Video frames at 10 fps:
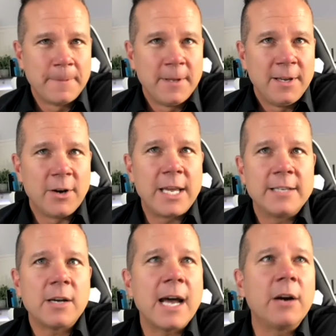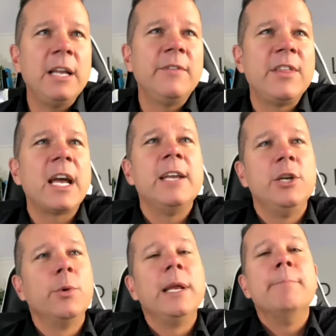Okay, so I don't even think I
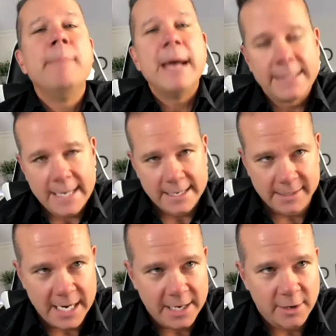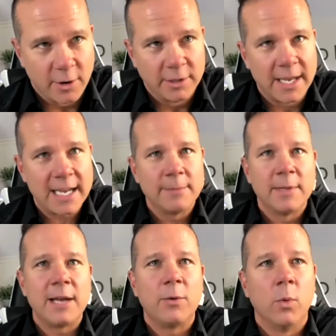knew what he meant as an 8-year-old. Like, I'm
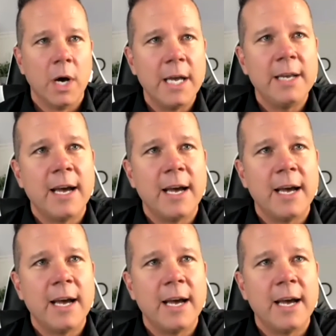like, what?